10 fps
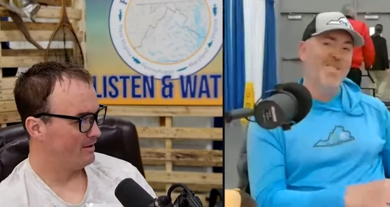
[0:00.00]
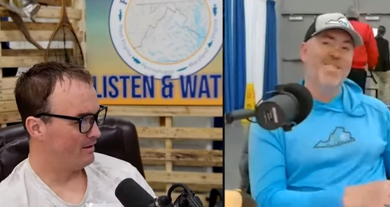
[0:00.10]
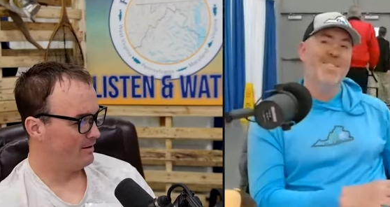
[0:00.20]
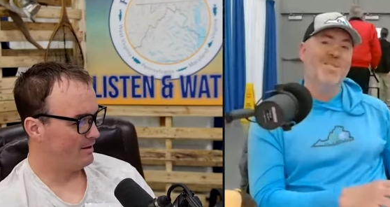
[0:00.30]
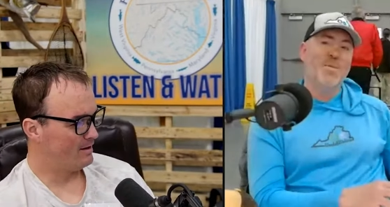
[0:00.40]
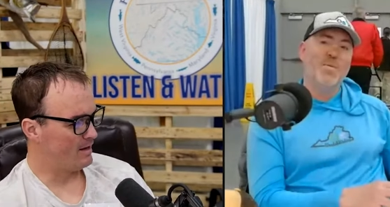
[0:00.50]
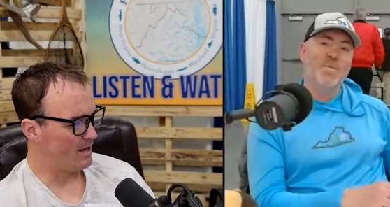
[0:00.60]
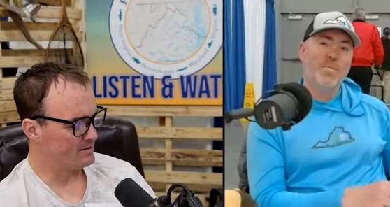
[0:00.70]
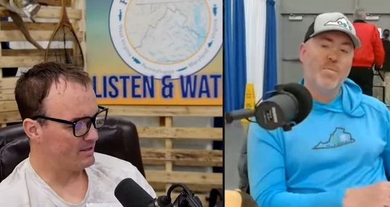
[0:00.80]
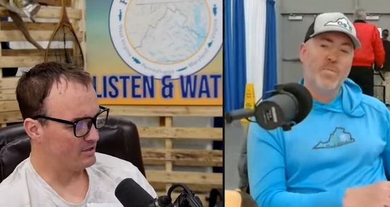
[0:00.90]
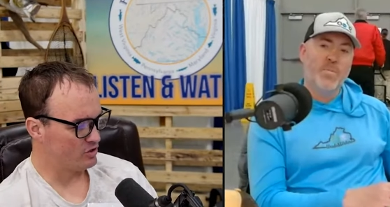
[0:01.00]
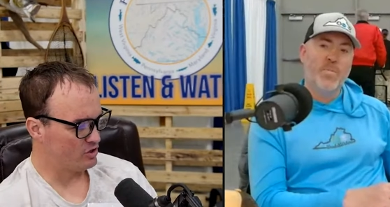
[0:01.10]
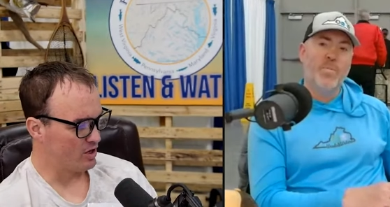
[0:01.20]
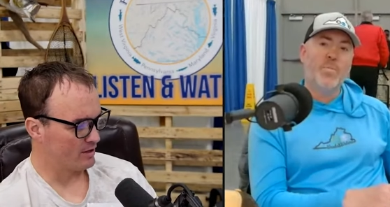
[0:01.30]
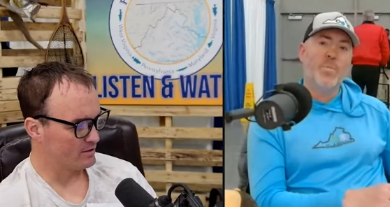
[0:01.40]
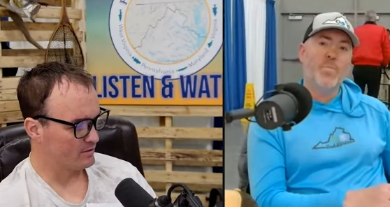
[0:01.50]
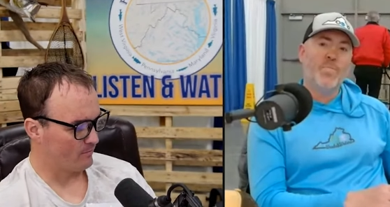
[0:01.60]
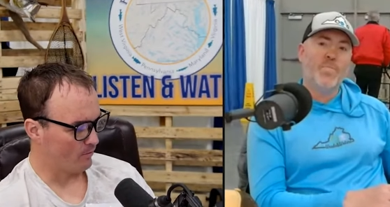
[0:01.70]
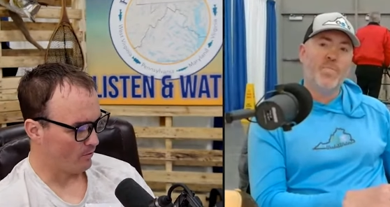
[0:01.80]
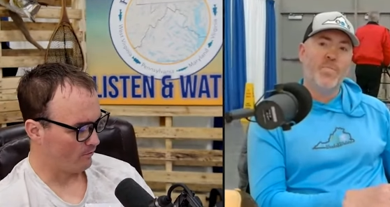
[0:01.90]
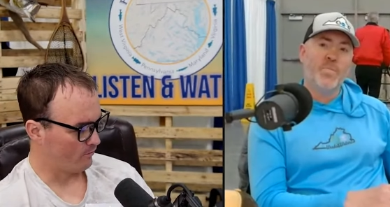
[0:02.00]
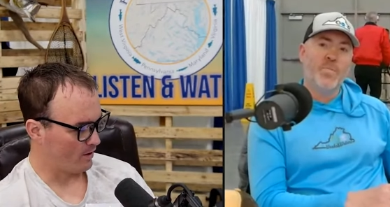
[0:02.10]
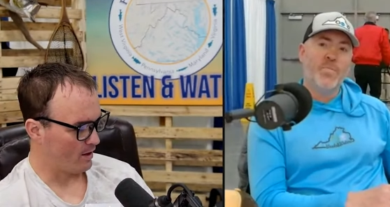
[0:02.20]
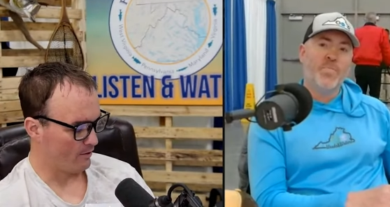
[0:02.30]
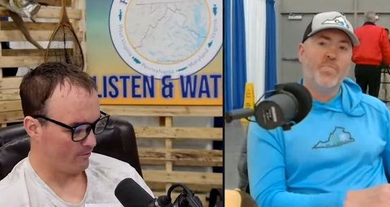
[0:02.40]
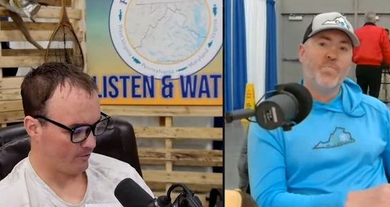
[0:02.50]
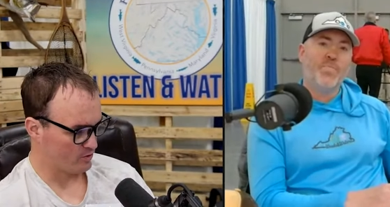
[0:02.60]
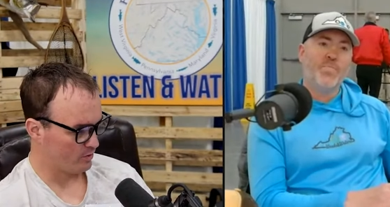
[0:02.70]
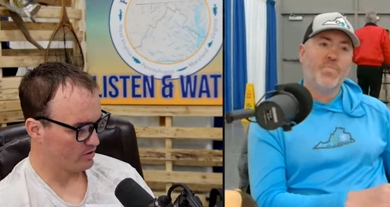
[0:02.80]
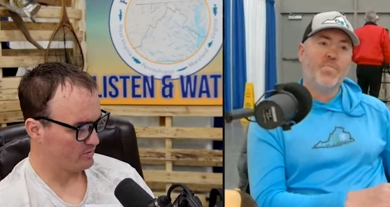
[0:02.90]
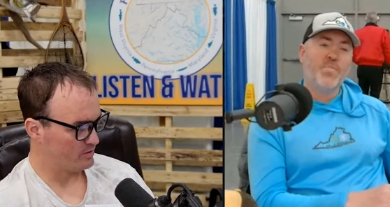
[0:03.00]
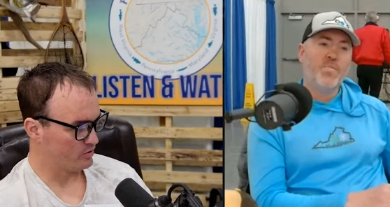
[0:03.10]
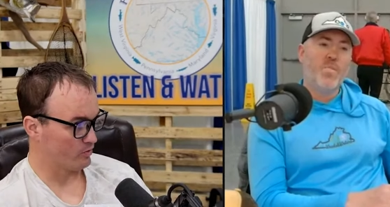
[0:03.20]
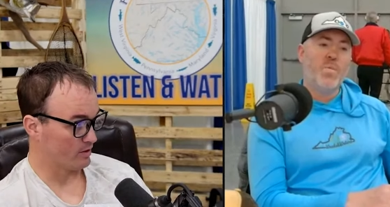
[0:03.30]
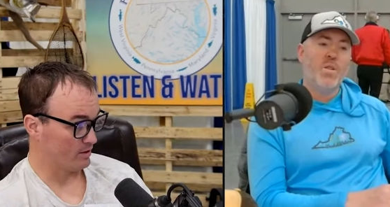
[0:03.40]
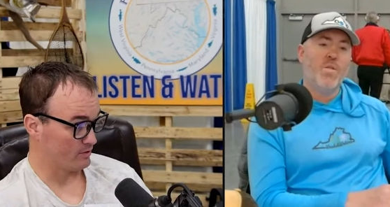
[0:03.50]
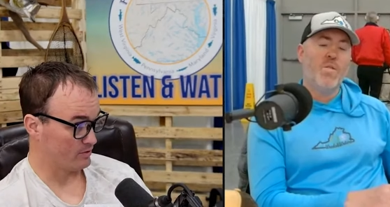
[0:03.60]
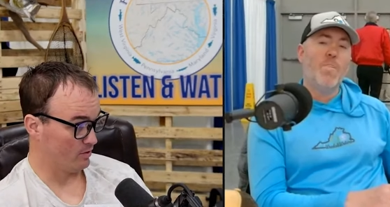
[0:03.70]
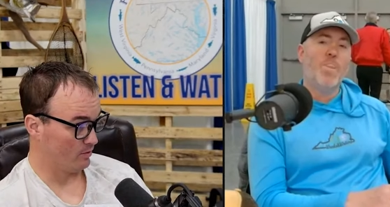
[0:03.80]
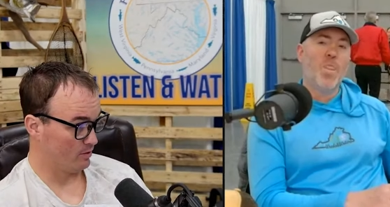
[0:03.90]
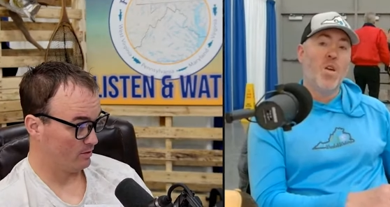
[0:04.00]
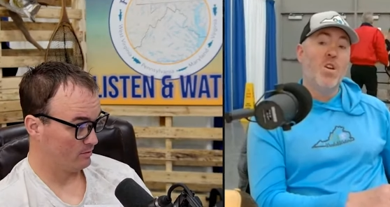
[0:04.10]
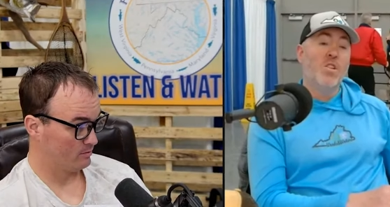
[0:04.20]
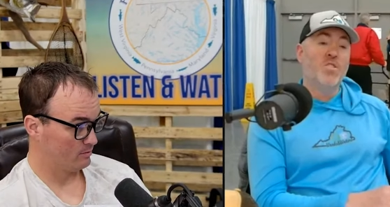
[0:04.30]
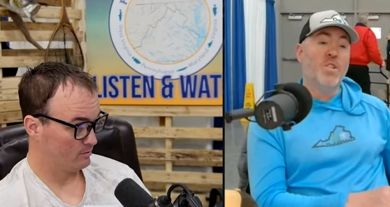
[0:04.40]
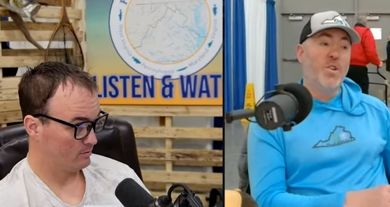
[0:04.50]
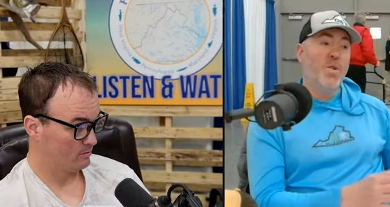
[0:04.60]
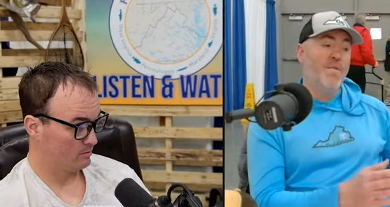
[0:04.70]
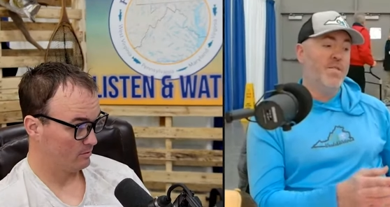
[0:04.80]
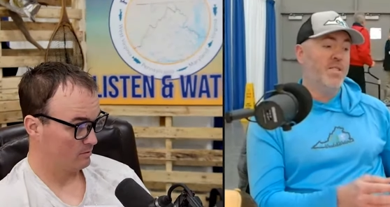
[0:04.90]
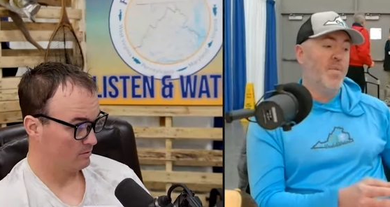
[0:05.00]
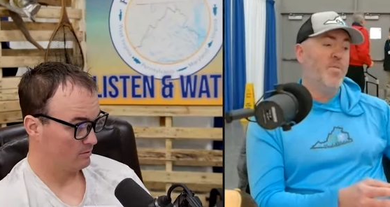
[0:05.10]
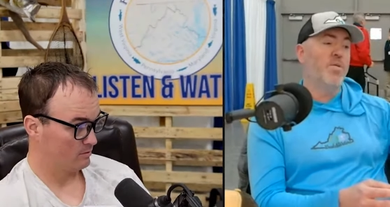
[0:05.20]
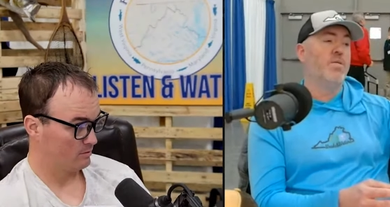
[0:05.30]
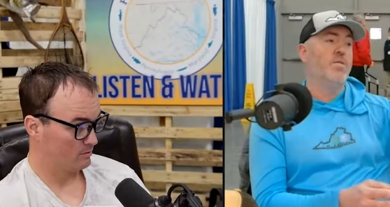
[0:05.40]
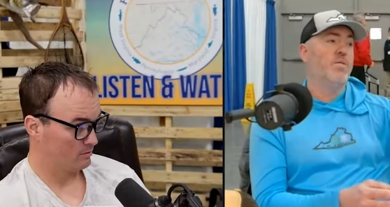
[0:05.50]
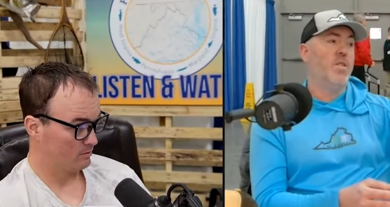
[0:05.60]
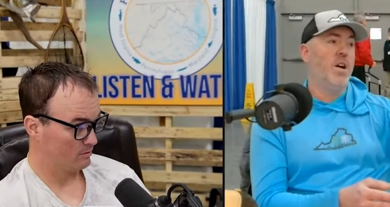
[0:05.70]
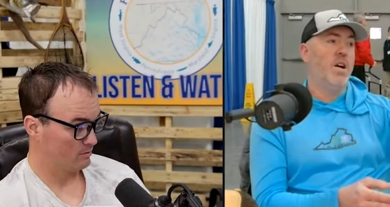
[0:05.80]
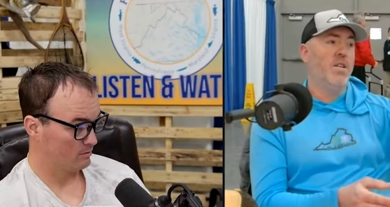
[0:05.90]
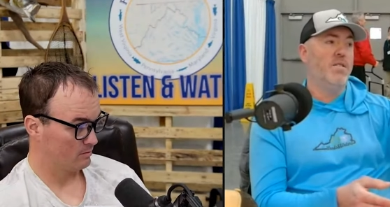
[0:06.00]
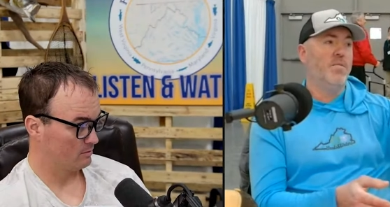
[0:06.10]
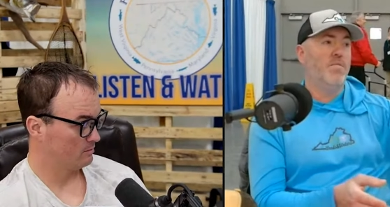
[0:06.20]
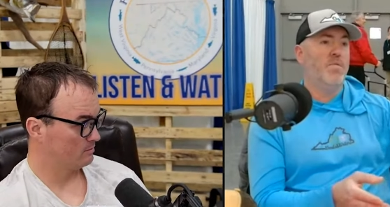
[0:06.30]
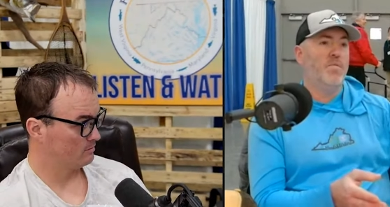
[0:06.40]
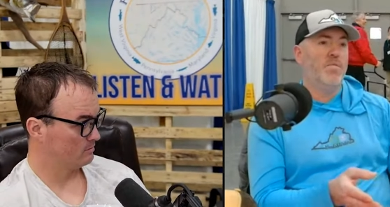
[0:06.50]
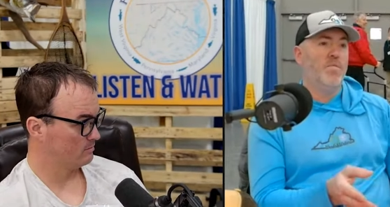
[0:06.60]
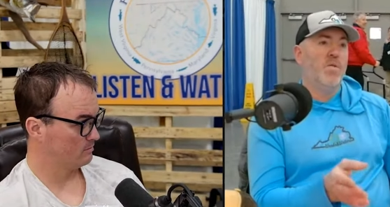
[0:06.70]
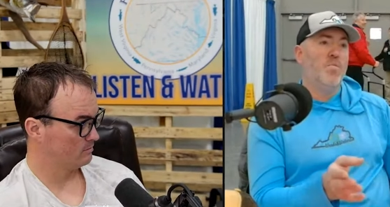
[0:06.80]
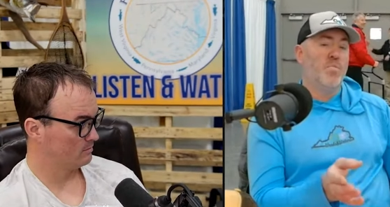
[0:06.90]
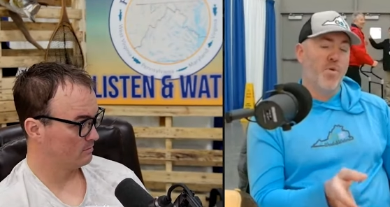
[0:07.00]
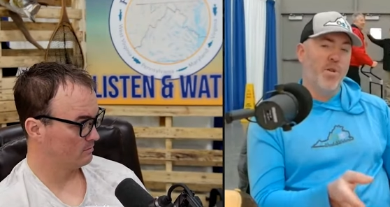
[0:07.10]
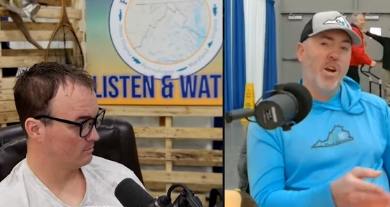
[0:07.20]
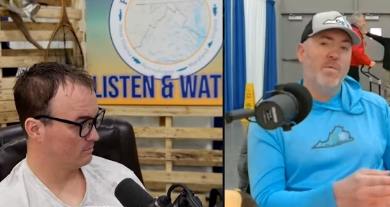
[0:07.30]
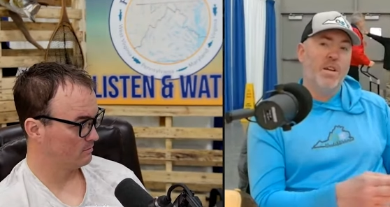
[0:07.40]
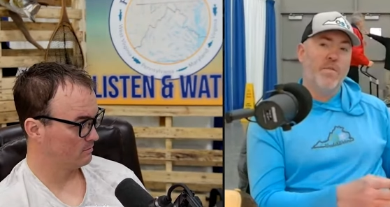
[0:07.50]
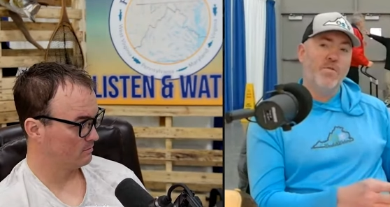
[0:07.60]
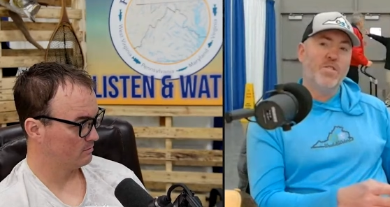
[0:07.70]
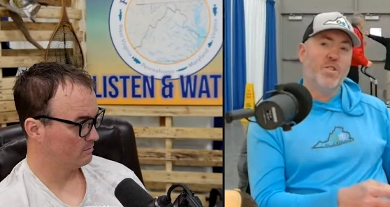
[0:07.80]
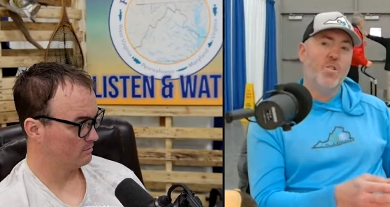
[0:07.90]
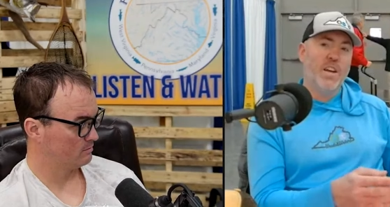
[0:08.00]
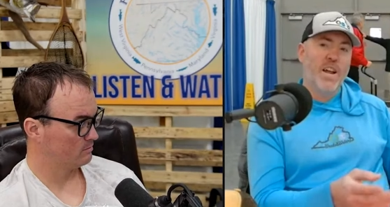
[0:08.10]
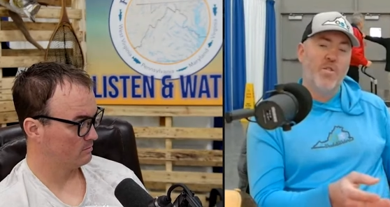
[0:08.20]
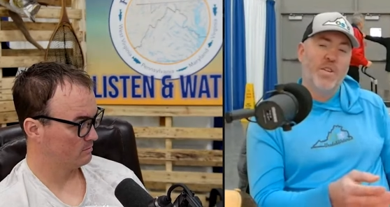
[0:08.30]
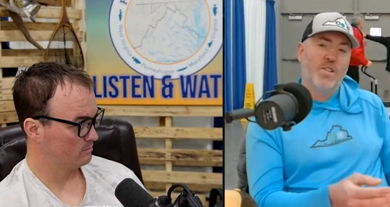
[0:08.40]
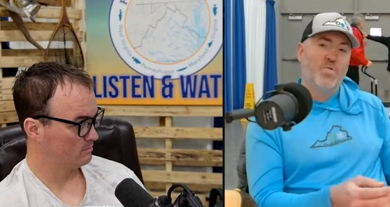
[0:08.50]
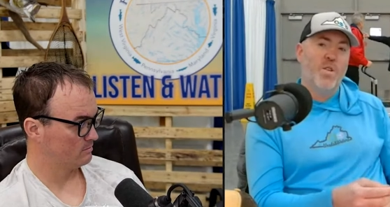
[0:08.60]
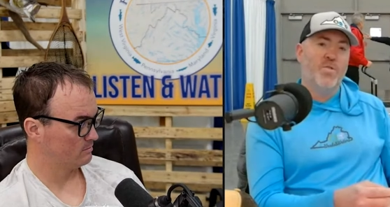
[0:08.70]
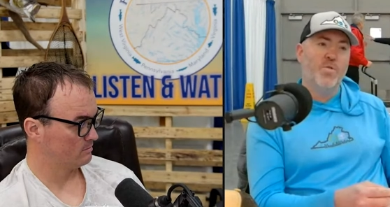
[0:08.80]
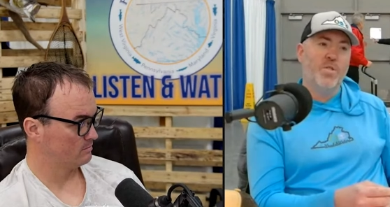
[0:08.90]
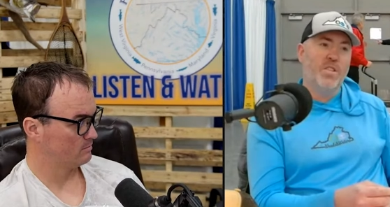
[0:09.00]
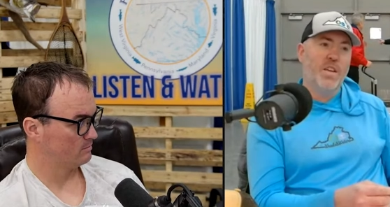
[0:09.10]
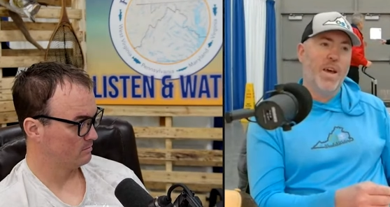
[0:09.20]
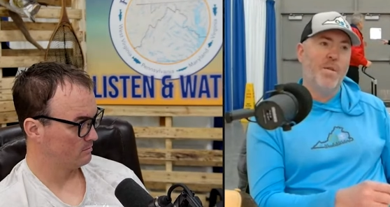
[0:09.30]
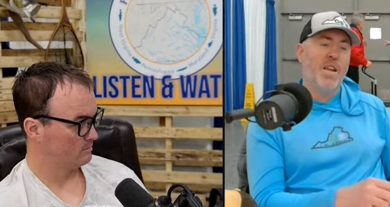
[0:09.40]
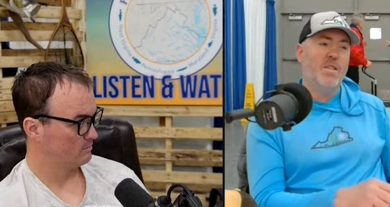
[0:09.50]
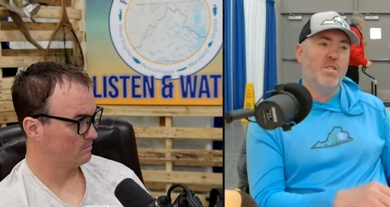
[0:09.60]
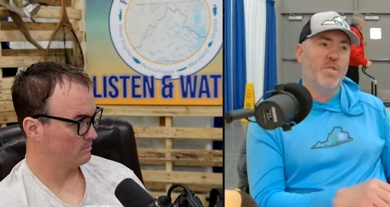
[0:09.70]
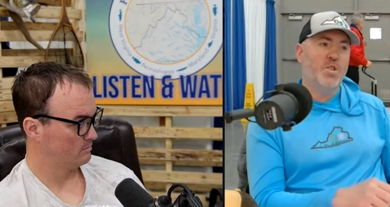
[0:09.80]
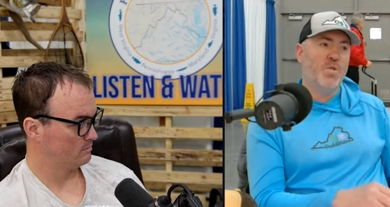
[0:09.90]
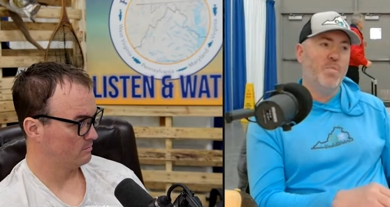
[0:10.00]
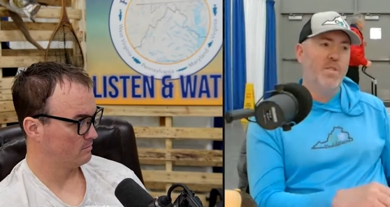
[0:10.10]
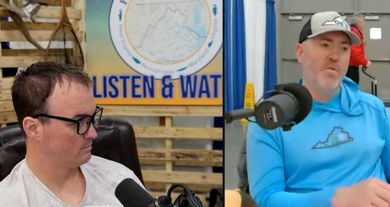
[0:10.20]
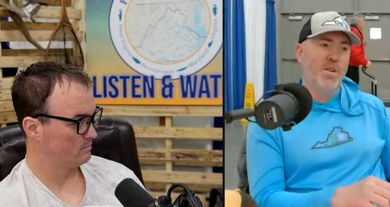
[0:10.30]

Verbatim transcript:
Speaker 1: So
Speaker 2: is this just for fre- uh, freshwater species, correct? Not saltwater.
Speaker 1: So they do have a separate uh, program like, like for the salt. Like I don't think it's run through the game of the endless fishery, but